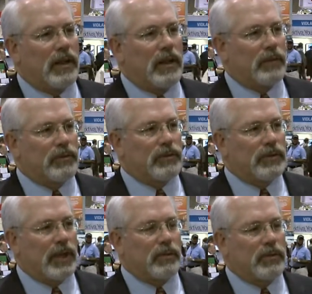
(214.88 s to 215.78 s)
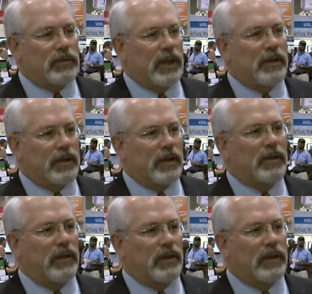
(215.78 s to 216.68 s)
that was established out
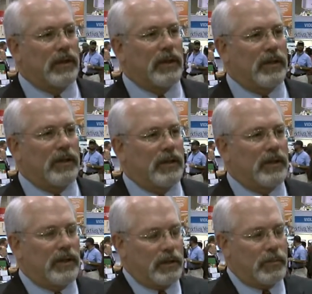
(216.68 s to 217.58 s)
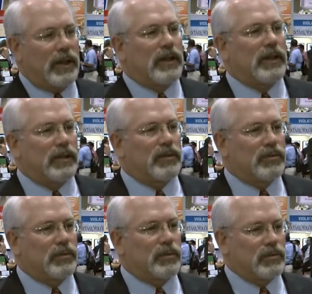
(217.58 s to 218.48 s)
there in the banking
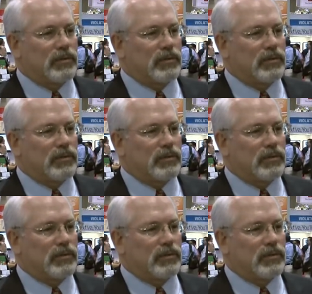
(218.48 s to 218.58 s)
industry with